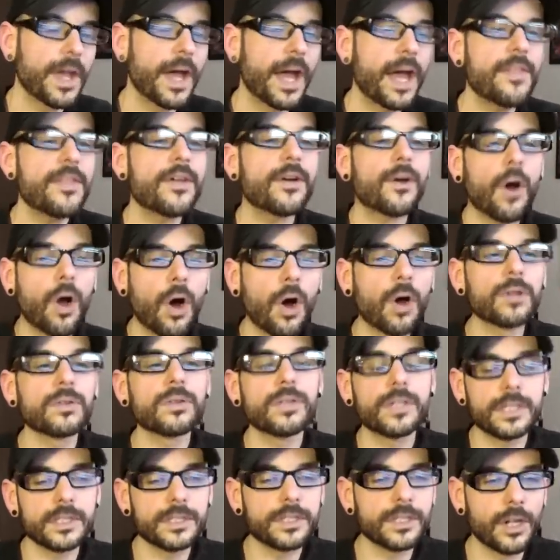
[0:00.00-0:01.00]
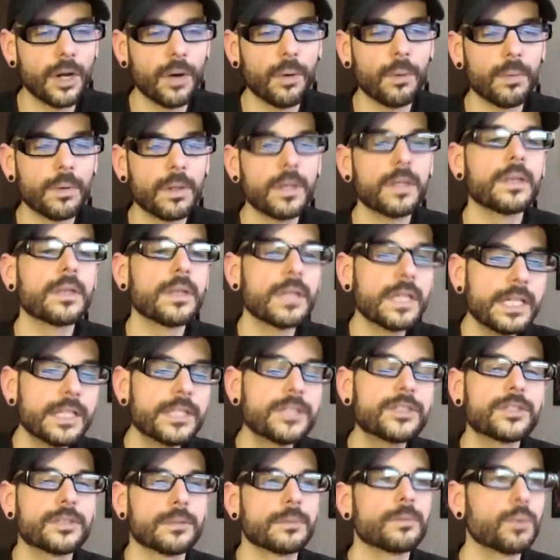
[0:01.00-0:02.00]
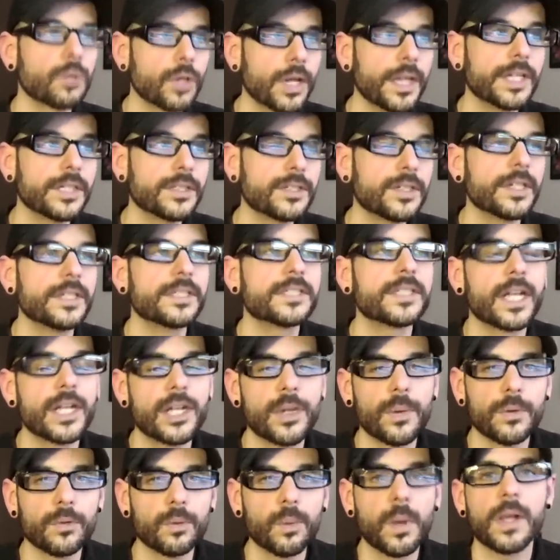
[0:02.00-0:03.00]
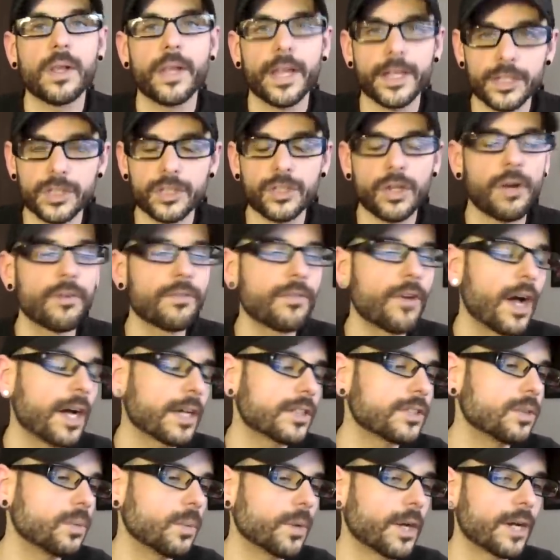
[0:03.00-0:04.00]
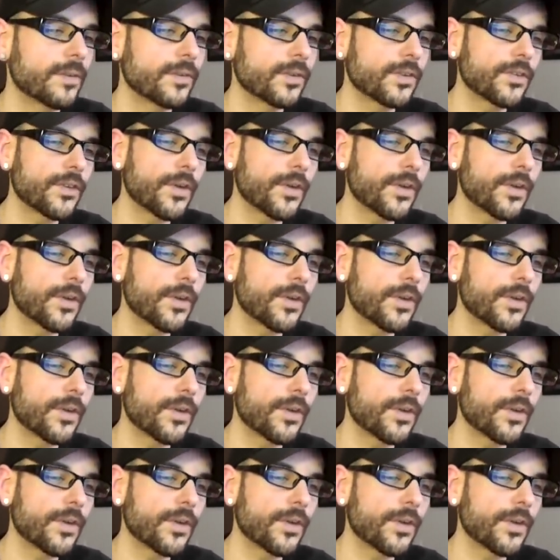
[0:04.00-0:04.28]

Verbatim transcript: And there are, you know, leaks relating to Nintendo as well, like Star Fox and whatever.